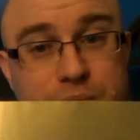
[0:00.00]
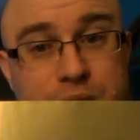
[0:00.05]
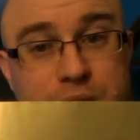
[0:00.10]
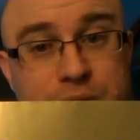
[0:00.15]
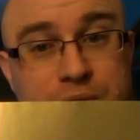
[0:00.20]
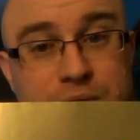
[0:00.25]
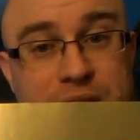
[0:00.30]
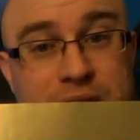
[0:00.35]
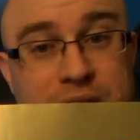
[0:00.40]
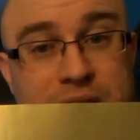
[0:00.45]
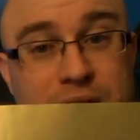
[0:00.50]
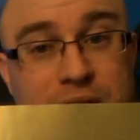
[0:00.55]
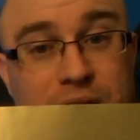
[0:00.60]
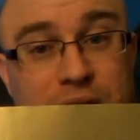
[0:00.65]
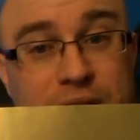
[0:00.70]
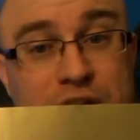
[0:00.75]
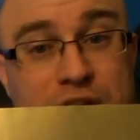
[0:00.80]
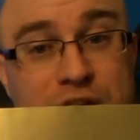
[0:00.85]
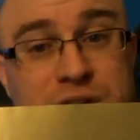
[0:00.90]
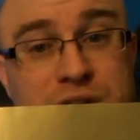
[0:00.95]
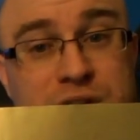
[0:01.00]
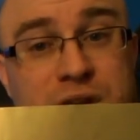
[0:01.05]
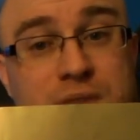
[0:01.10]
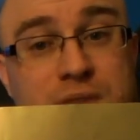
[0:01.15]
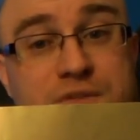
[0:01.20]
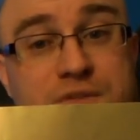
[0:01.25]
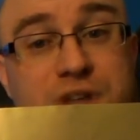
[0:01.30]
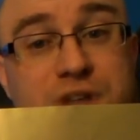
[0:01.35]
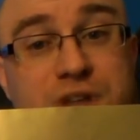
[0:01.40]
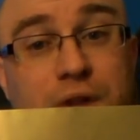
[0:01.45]
The Legend
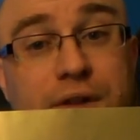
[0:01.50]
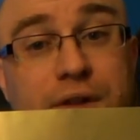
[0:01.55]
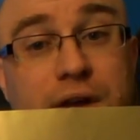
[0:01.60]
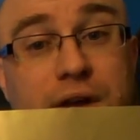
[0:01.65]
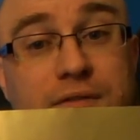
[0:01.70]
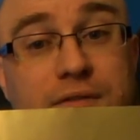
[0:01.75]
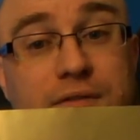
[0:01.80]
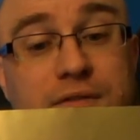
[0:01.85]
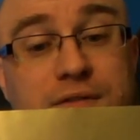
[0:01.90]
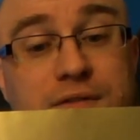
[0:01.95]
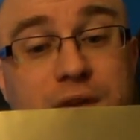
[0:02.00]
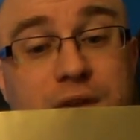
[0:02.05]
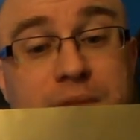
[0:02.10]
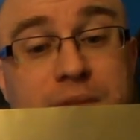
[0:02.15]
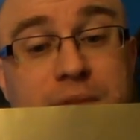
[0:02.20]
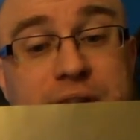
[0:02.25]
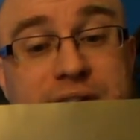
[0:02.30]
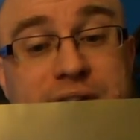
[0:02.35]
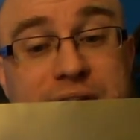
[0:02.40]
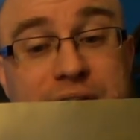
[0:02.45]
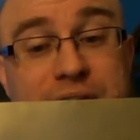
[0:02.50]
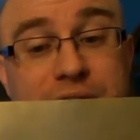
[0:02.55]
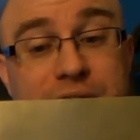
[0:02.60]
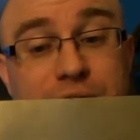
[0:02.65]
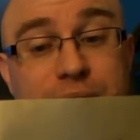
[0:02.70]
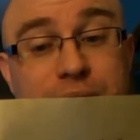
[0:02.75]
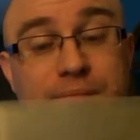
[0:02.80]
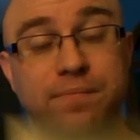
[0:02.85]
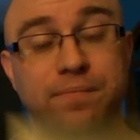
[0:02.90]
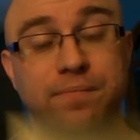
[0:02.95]
of Zelda from Nintendo.
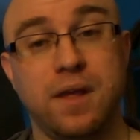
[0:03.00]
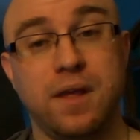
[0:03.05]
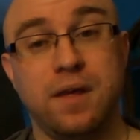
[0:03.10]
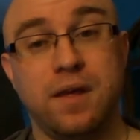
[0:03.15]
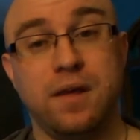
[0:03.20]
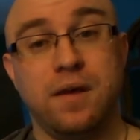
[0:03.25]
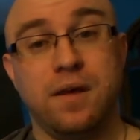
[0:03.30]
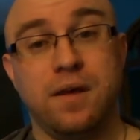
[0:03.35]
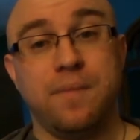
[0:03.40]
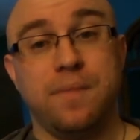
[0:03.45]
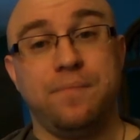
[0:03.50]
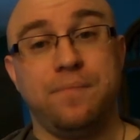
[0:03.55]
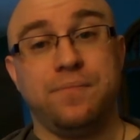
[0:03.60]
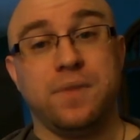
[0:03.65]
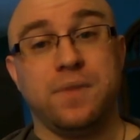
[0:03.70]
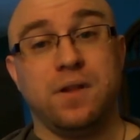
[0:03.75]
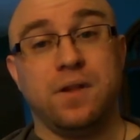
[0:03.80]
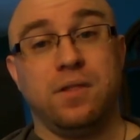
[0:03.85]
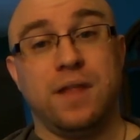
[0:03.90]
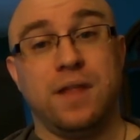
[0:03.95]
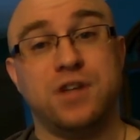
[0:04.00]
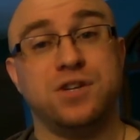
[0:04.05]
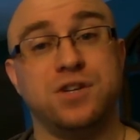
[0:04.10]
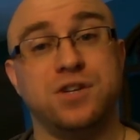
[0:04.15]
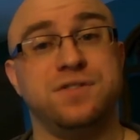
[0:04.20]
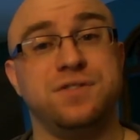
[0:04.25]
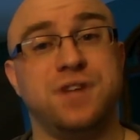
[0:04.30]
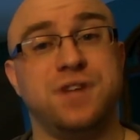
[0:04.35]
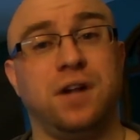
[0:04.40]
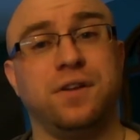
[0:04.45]

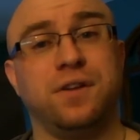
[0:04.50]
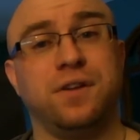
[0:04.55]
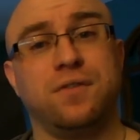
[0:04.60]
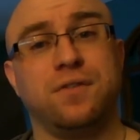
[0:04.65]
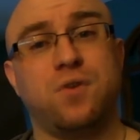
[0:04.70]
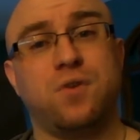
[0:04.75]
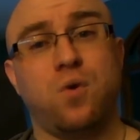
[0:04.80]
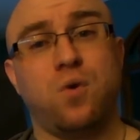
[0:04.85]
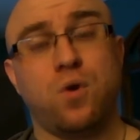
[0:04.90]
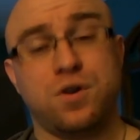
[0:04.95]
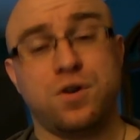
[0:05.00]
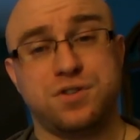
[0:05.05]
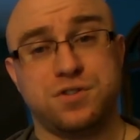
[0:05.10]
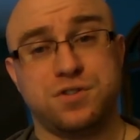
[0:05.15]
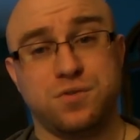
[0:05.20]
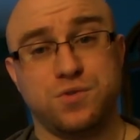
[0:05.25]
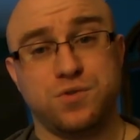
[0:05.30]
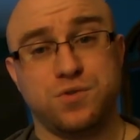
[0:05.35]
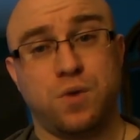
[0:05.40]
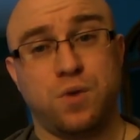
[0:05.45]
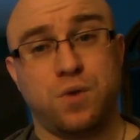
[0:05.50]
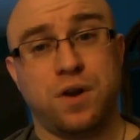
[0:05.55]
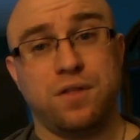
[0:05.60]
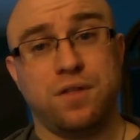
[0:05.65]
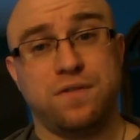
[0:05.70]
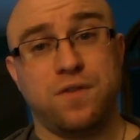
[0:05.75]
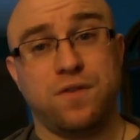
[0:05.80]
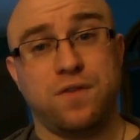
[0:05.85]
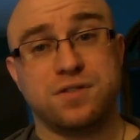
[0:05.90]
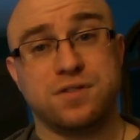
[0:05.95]
Legend of Zelda, of course, was one of
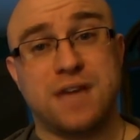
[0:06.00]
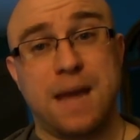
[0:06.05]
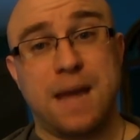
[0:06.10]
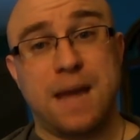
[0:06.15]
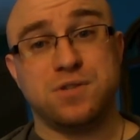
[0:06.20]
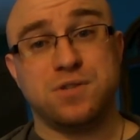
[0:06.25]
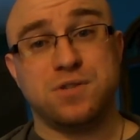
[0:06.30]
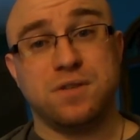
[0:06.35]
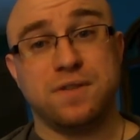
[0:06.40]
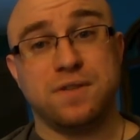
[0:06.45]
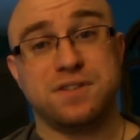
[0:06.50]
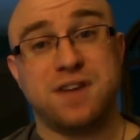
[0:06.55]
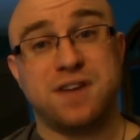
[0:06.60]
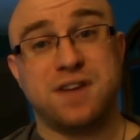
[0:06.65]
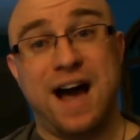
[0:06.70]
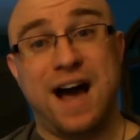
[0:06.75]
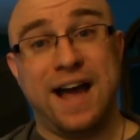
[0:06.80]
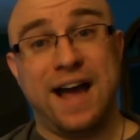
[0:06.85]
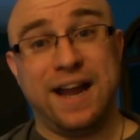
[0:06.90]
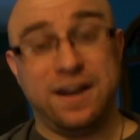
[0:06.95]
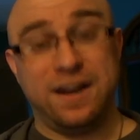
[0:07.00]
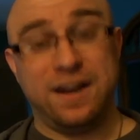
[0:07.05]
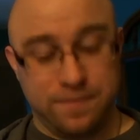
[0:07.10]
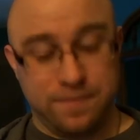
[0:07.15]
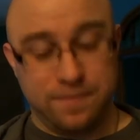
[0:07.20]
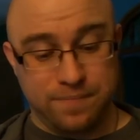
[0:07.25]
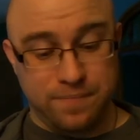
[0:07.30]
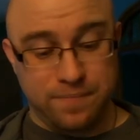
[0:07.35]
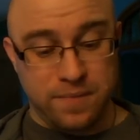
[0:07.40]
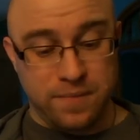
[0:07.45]
the first games of its kind.
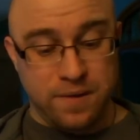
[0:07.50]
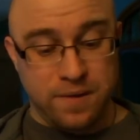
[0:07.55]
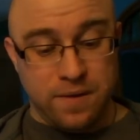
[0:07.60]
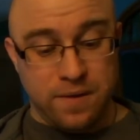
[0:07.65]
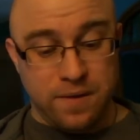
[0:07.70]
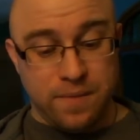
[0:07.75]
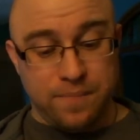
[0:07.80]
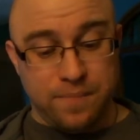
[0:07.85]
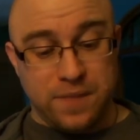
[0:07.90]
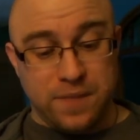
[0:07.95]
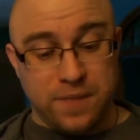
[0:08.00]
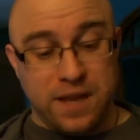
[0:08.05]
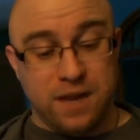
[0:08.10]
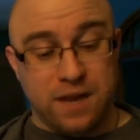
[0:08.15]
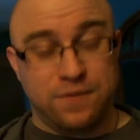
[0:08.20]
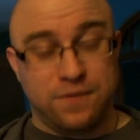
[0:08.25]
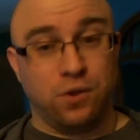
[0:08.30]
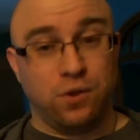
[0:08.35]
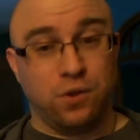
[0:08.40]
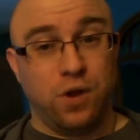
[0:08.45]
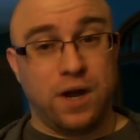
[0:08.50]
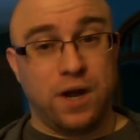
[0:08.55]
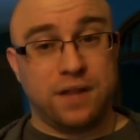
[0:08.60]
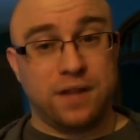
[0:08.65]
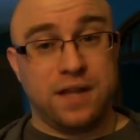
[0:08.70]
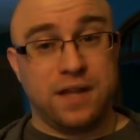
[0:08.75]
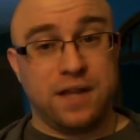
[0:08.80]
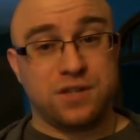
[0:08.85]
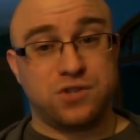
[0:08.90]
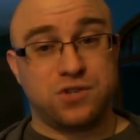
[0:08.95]
And if you look
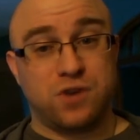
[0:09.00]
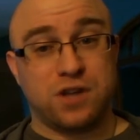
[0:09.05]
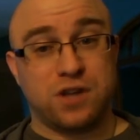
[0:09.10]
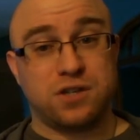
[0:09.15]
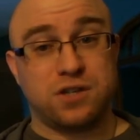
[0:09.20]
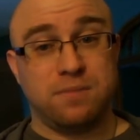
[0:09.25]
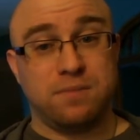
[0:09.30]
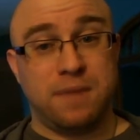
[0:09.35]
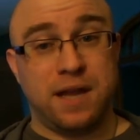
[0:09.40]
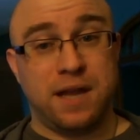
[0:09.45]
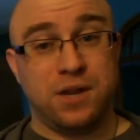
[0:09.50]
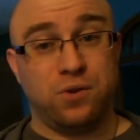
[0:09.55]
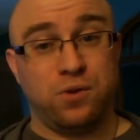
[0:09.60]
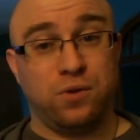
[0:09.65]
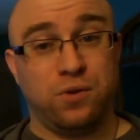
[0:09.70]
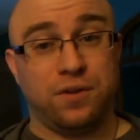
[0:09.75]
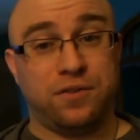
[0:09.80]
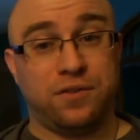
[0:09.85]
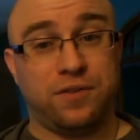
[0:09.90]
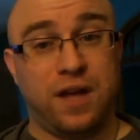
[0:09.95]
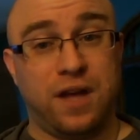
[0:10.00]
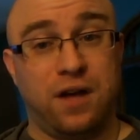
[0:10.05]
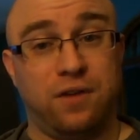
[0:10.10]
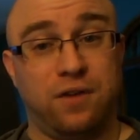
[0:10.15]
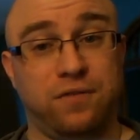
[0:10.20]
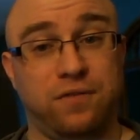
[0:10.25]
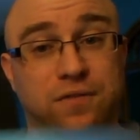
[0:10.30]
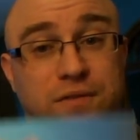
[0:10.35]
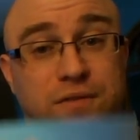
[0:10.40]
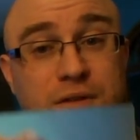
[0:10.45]
at the instruction manual
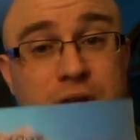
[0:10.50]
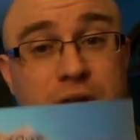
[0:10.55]
itself,